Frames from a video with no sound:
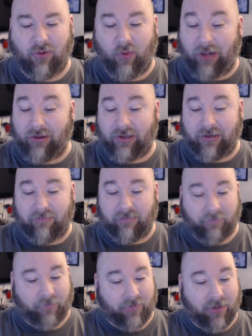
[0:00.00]

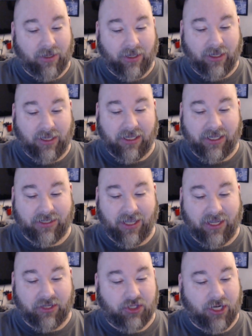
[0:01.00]
Welcome, he
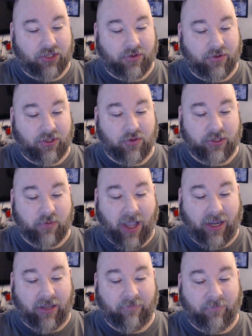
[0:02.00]
says, gesturing to his
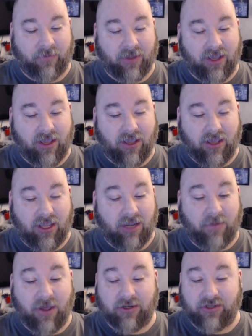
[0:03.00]
wagon.
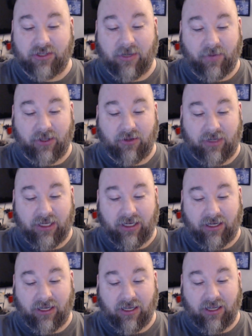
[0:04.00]
If there is something you
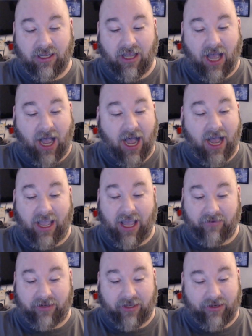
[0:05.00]
need, I
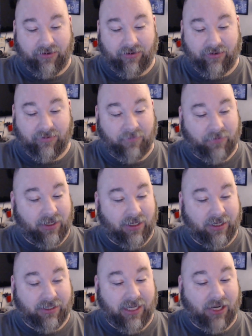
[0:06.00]
have it here.
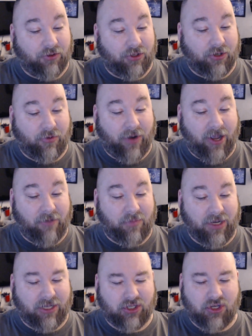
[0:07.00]
Take a look
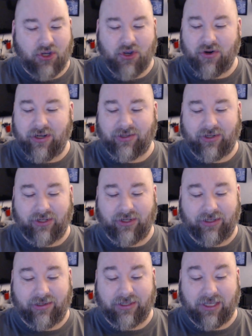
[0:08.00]
around Bink's Curious
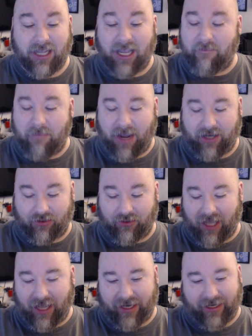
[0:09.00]
Goods and
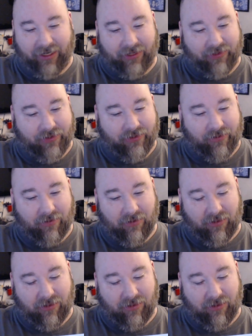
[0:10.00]
Magical Oddities.